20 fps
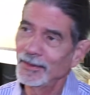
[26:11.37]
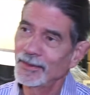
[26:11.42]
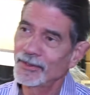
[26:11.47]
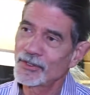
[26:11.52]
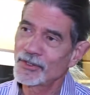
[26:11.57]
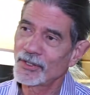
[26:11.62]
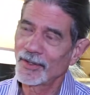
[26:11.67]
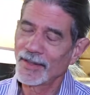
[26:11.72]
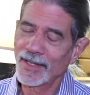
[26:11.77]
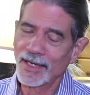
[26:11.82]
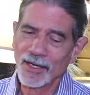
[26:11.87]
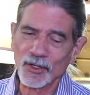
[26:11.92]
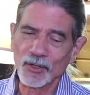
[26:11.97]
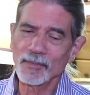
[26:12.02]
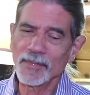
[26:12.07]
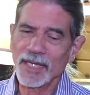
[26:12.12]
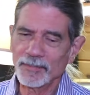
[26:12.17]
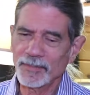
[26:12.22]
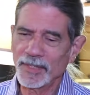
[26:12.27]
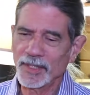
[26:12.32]
so that I
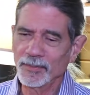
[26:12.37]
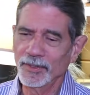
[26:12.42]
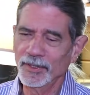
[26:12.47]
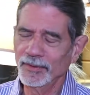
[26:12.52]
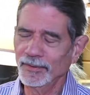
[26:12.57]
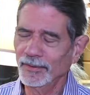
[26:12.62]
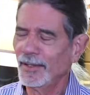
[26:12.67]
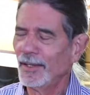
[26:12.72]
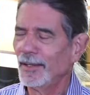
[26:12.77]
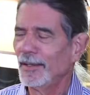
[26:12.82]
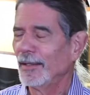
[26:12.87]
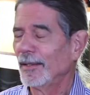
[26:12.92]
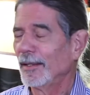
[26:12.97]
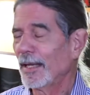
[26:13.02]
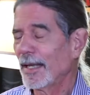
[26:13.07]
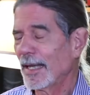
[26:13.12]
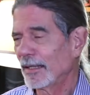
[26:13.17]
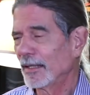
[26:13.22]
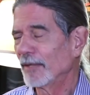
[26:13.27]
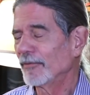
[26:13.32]
could meet people.
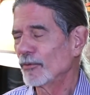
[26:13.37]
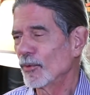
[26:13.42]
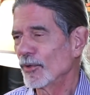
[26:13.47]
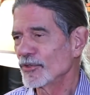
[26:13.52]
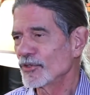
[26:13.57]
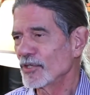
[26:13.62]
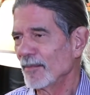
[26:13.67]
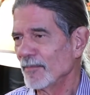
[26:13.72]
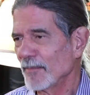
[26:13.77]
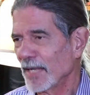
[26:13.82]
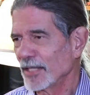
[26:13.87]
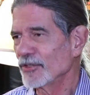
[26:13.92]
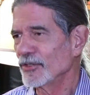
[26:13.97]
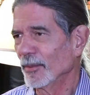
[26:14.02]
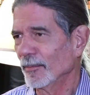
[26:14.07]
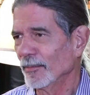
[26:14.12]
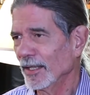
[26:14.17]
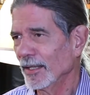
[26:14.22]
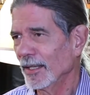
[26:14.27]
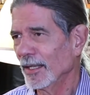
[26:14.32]
And of course, I met
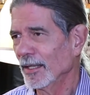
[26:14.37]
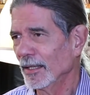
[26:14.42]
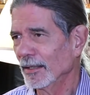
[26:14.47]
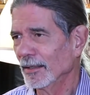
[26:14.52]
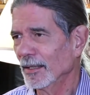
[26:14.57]
somebody,